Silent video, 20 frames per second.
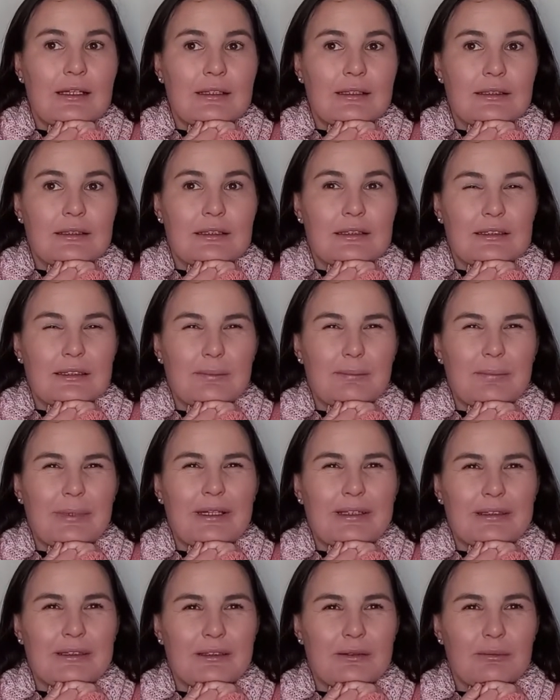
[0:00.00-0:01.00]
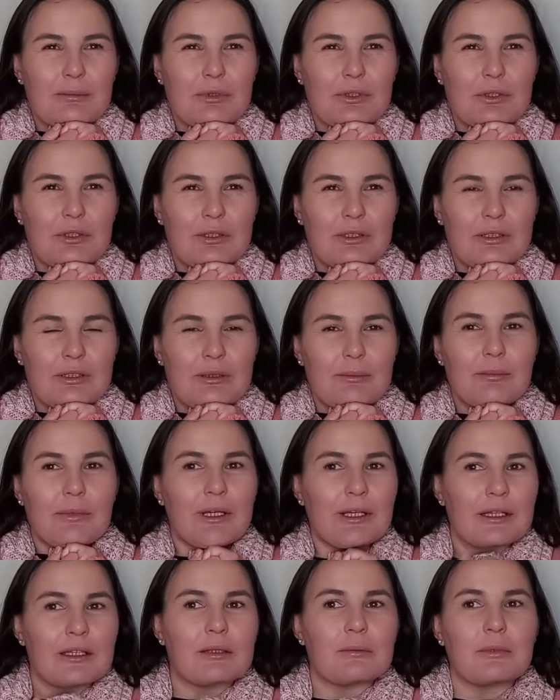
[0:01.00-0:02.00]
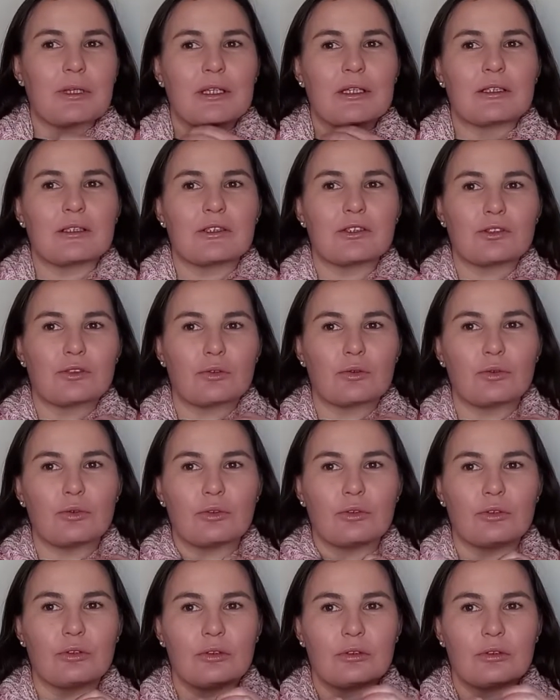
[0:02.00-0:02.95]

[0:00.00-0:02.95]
It's a pattern by the Maker store.